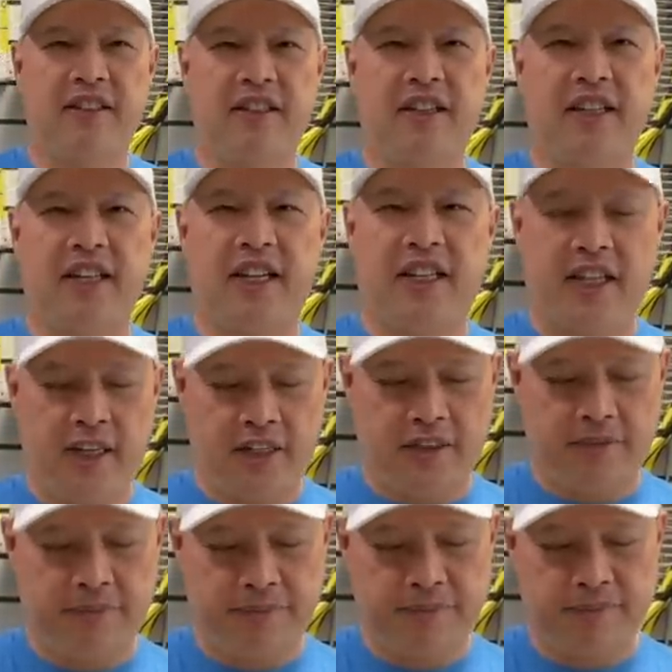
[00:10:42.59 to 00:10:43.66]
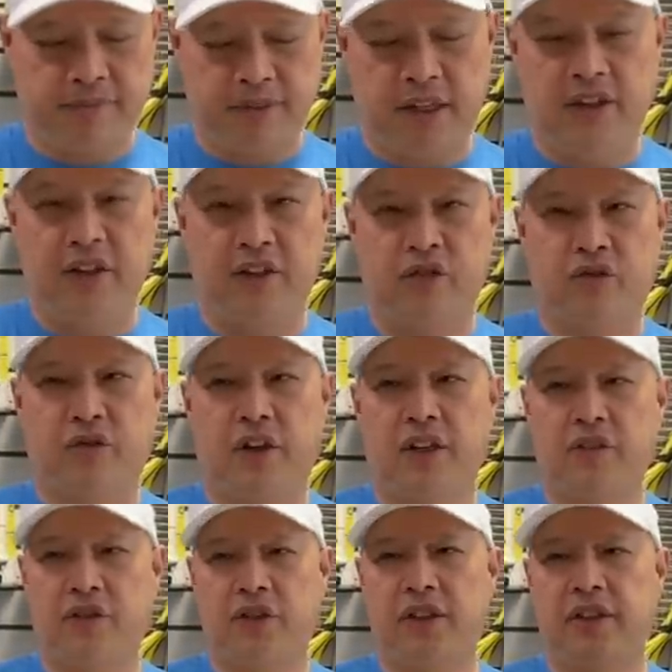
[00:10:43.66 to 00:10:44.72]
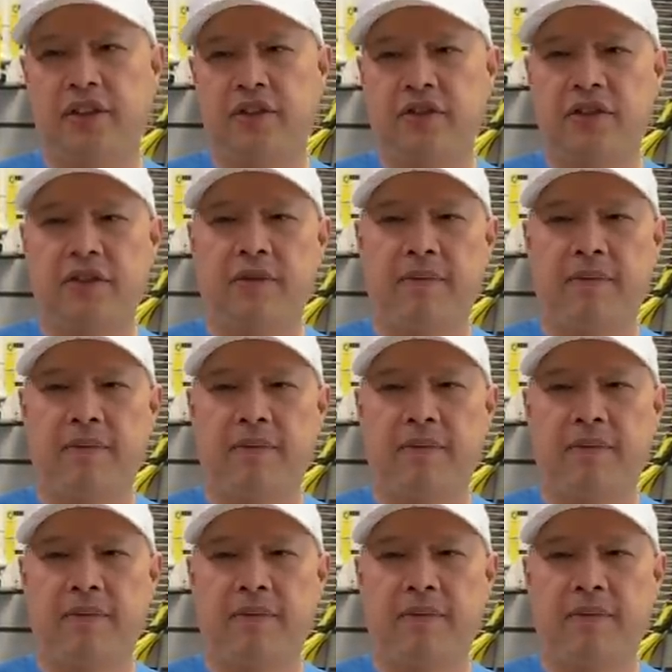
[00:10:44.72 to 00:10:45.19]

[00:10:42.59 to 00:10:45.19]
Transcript: Like, I think the instructions